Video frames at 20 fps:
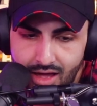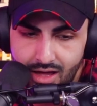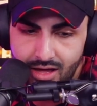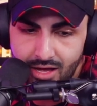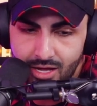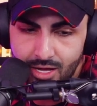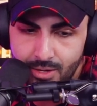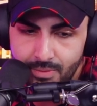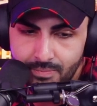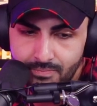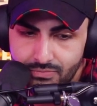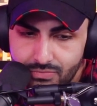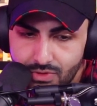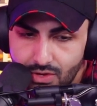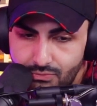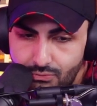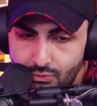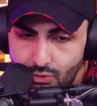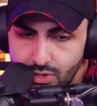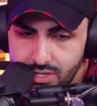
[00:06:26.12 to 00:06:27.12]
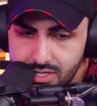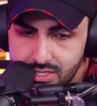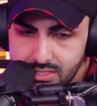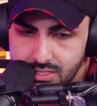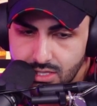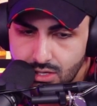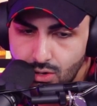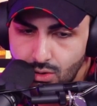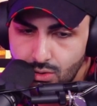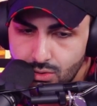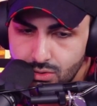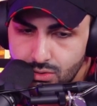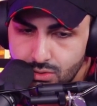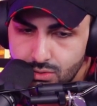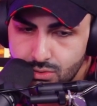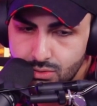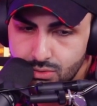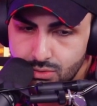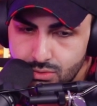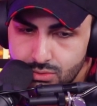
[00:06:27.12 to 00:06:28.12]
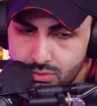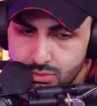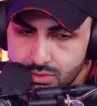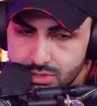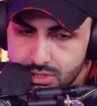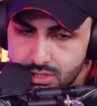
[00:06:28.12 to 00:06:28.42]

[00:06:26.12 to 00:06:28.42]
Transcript: 4 years ago you